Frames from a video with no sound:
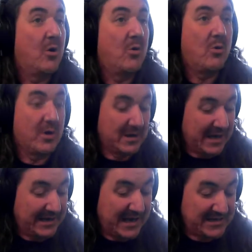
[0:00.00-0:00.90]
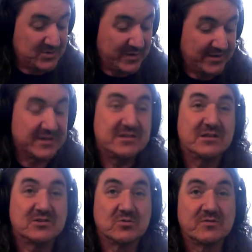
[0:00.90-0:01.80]
Or like last week,
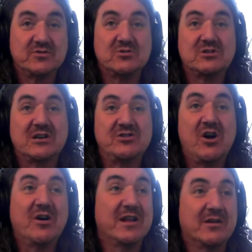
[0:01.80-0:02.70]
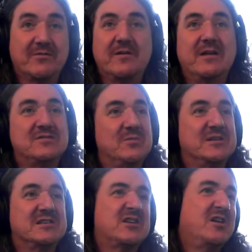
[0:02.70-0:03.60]
the sort of Joe Satriani, and if
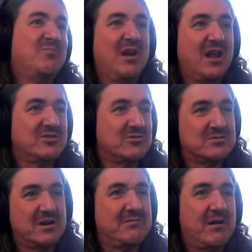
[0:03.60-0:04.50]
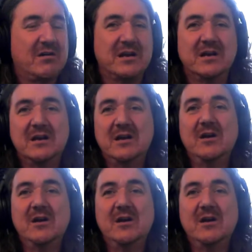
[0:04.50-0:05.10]
somebody says, can you play like Joe Satriani?